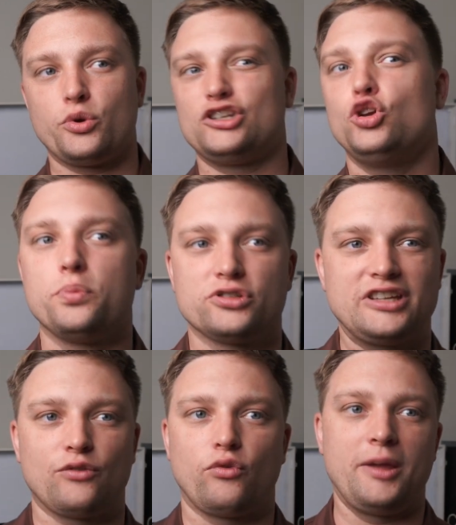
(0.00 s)
a
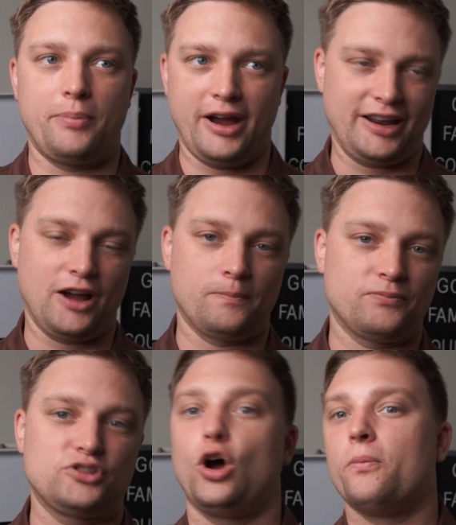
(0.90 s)
2% rate buy down.
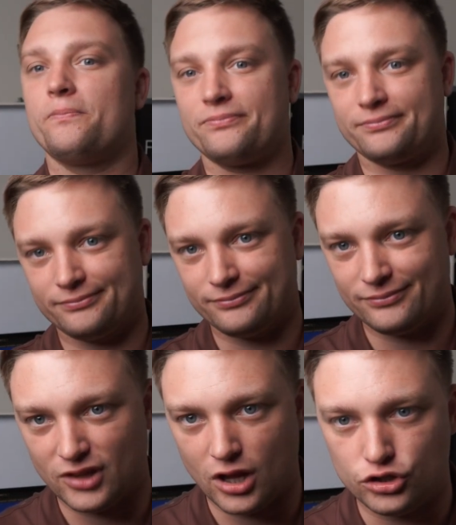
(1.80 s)
So
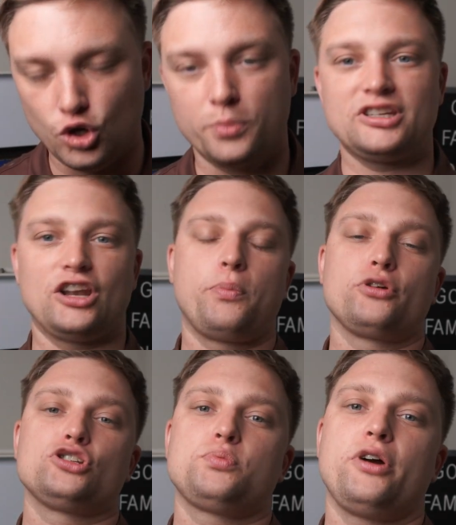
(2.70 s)
2% of the
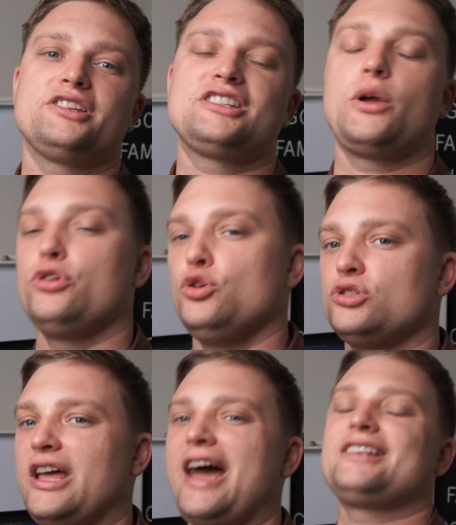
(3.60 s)
purchase price, they will
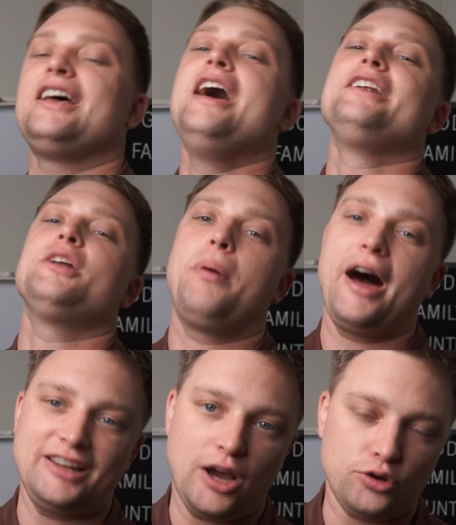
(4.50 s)
use that to
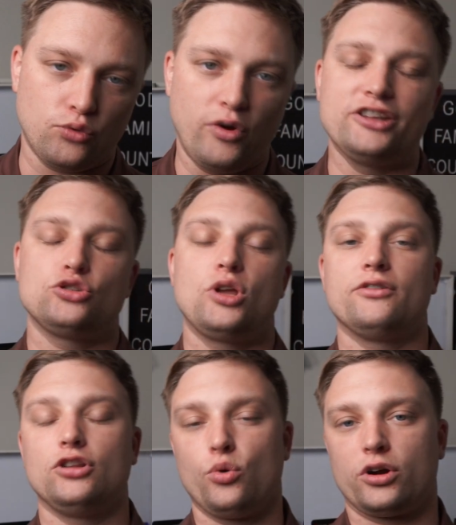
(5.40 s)
buy down your rate so you have
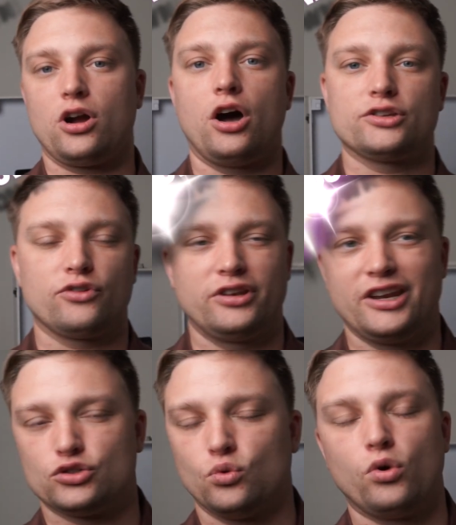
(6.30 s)
a lower cost for the
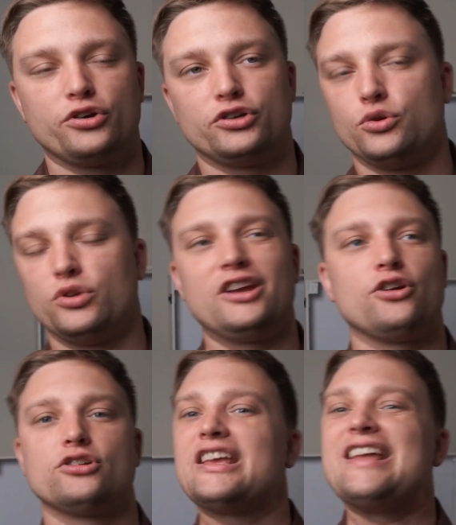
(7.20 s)
initial 1 to 2
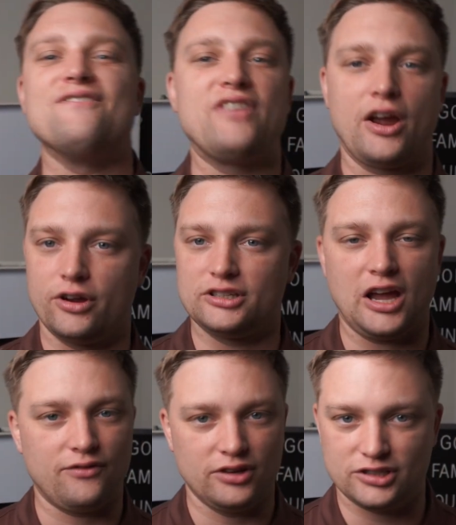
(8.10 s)
years. It varies,
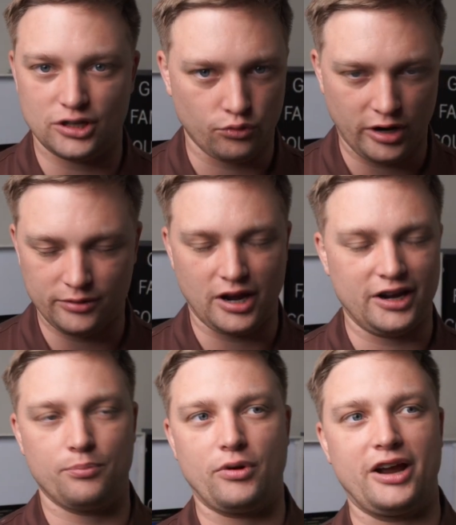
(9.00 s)
every single rate
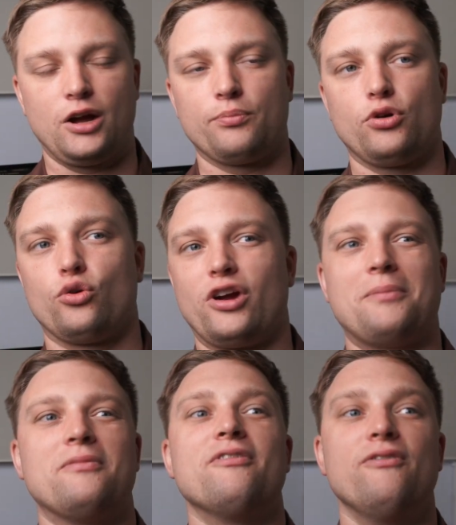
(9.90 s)
buy down
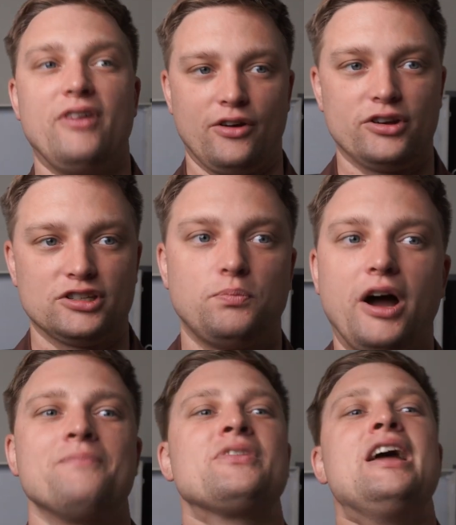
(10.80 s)
program varies.
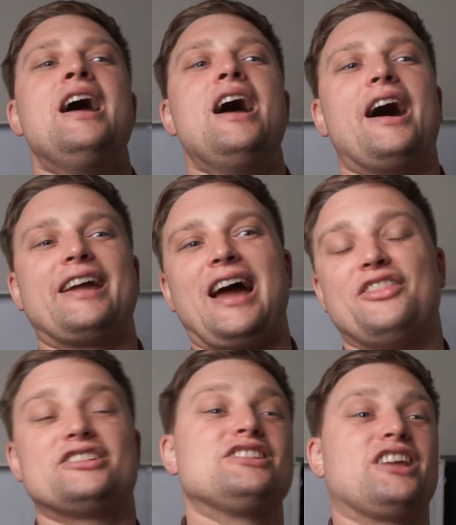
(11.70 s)
But again,
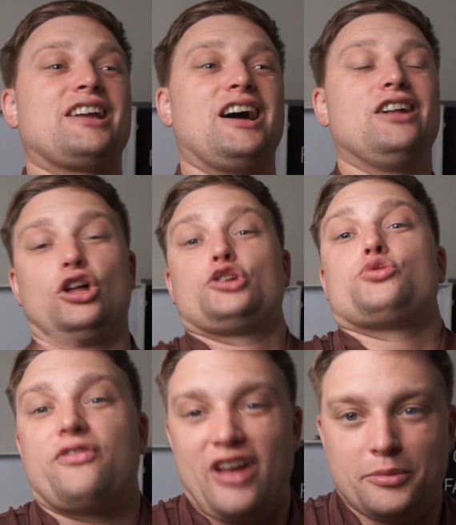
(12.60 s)
this is like a
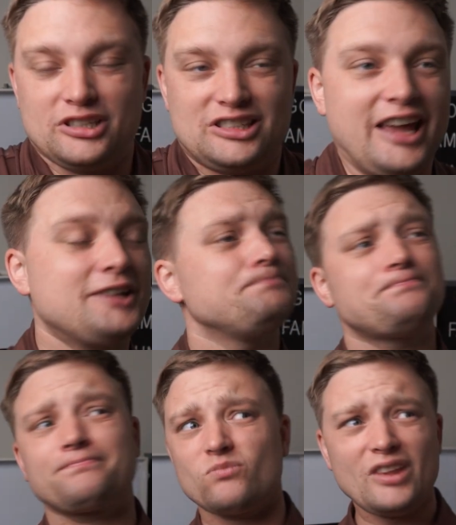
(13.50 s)
luxury family stake,
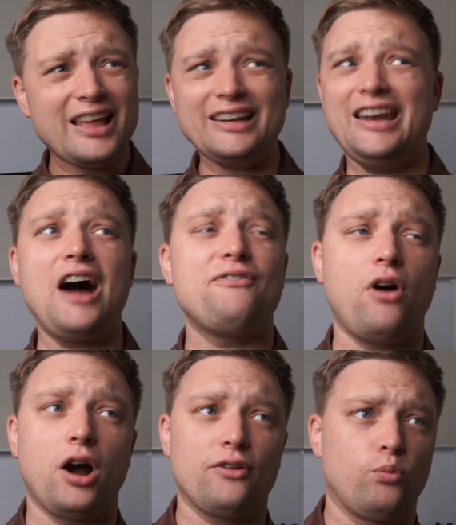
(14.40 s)
not
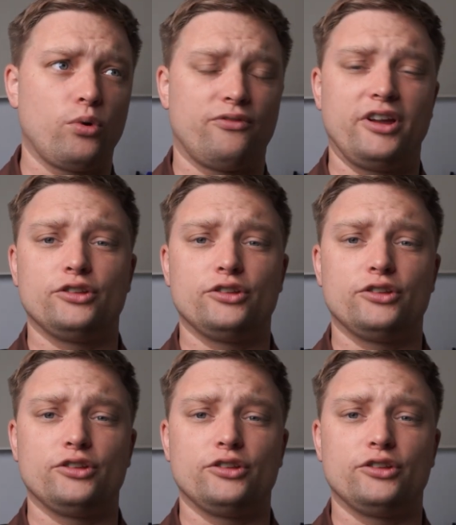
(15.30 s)
far from where Villa